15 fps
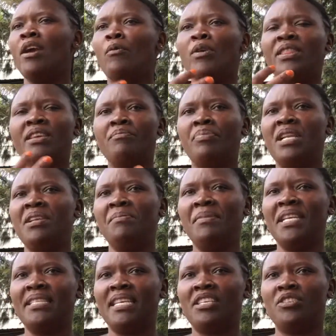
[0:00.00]
with
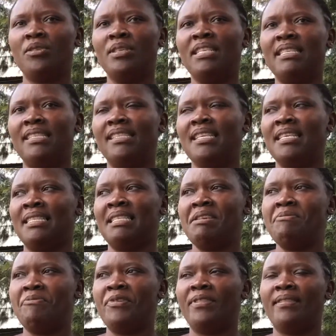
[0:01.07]
implementation, it's the
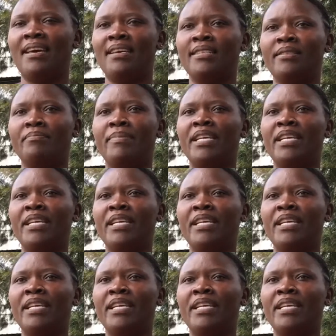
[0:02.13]
same with us,